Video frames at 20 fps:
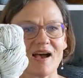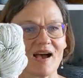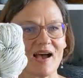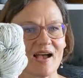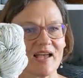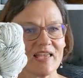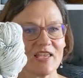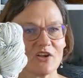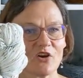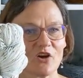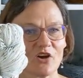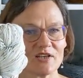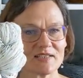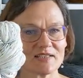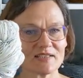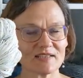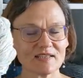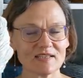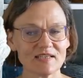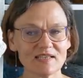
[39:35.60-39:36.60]
I
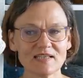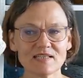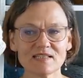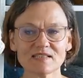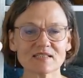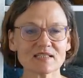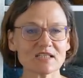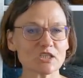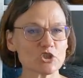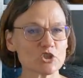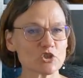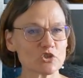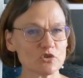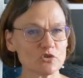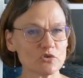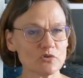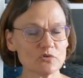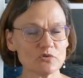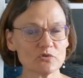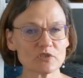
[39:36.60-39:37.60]
got these
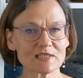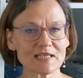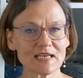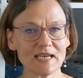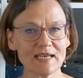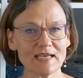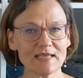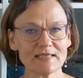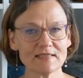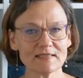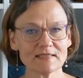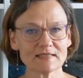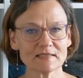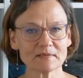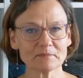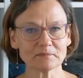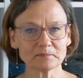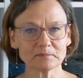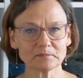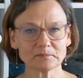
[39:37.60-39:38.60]
two skeins.